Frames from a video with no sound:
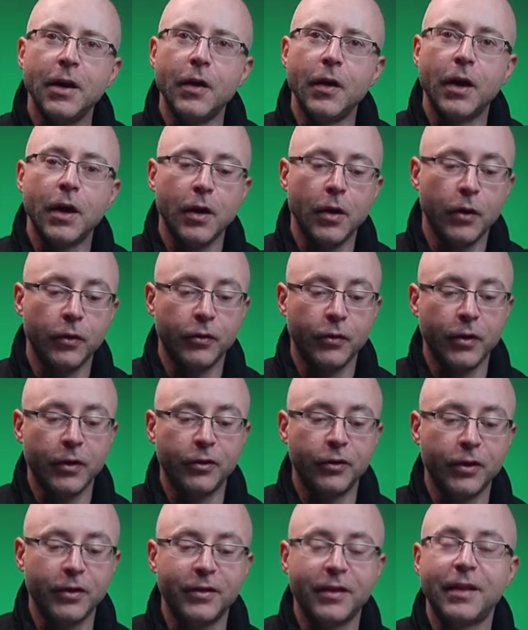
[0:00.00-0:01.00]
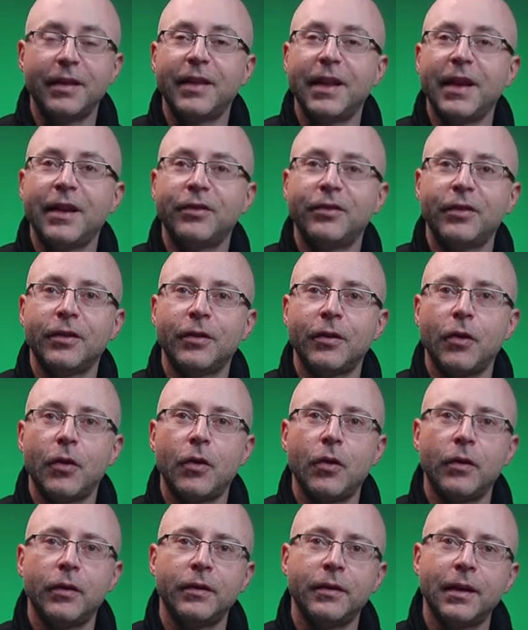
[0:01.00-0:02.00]
you can also adjust the tension
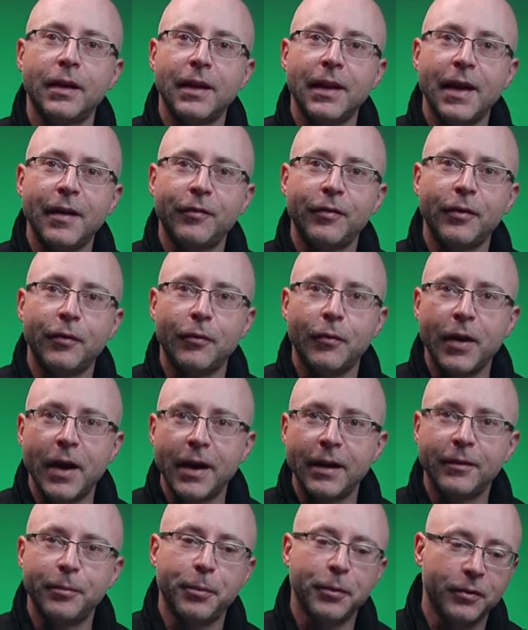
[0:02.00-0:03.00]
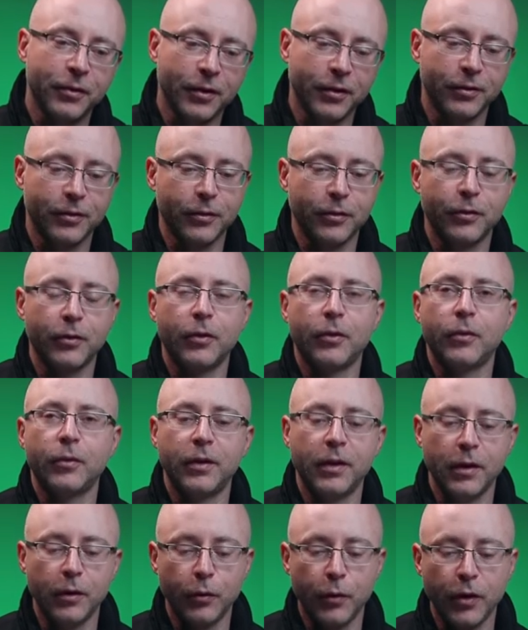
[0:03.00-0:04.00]
on the left and right position. So
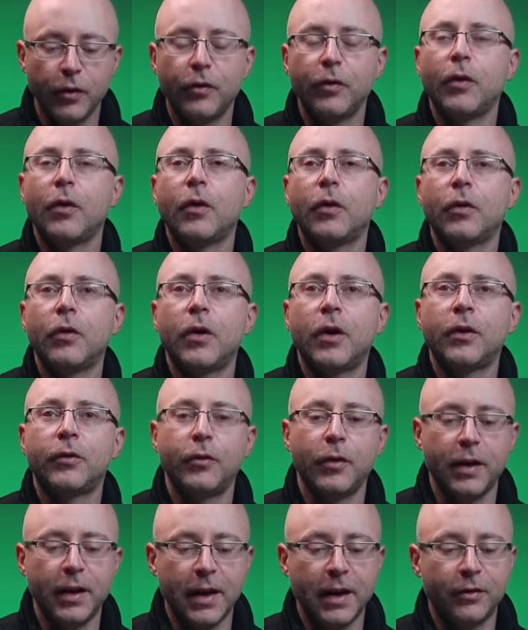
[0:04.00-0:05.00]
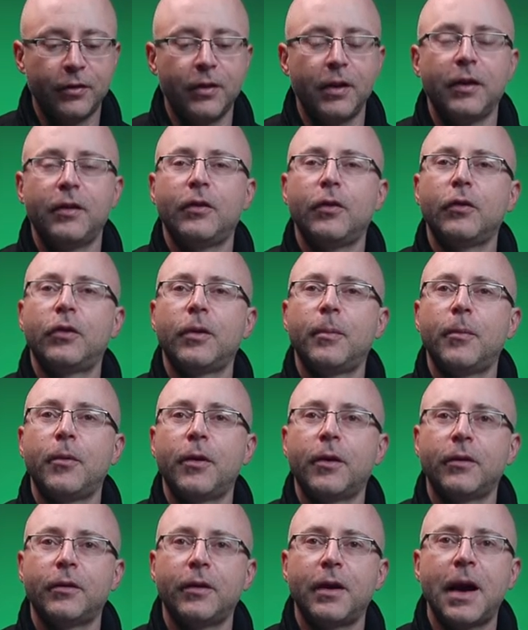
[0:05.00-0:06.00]
the original Godox, you can actually tilt the
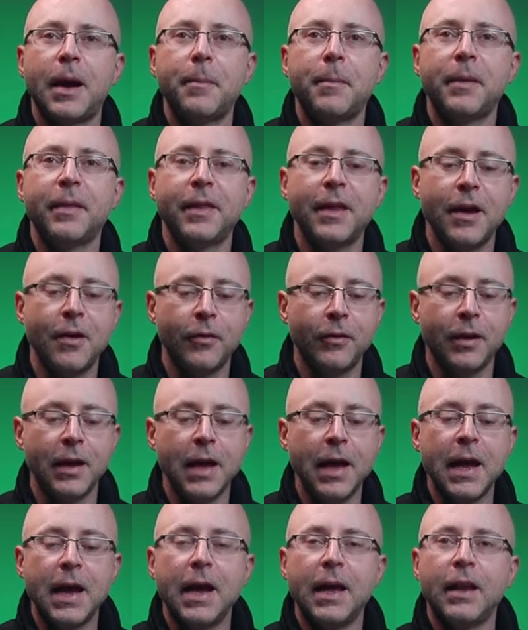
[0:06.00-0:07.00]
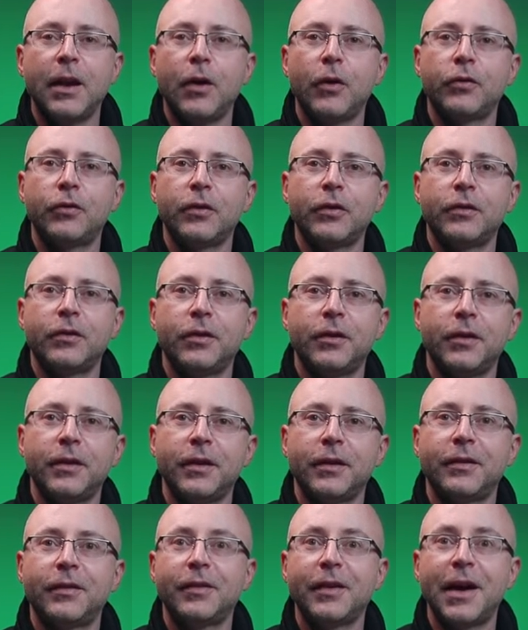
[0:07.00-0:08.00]
monitor up and down and also turn
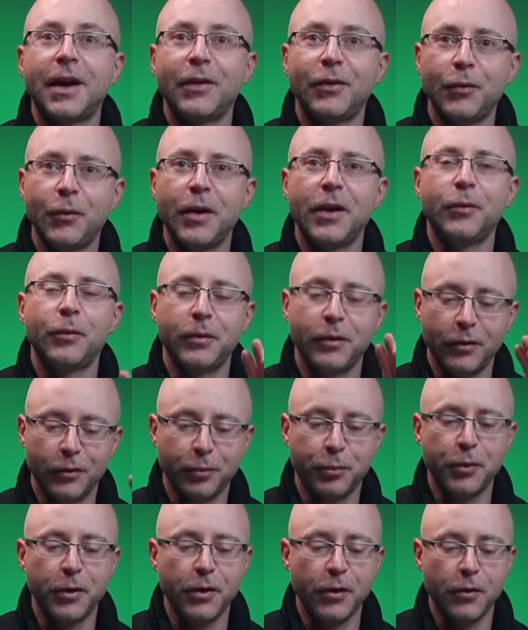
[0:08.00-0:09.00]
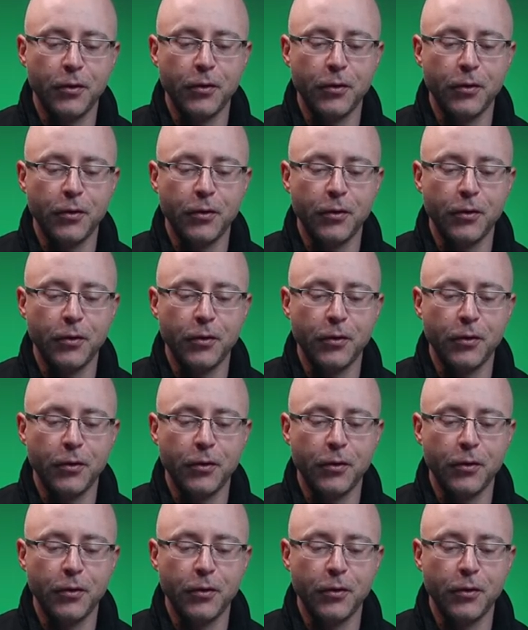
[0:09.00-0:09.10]
it sideways, which is pretty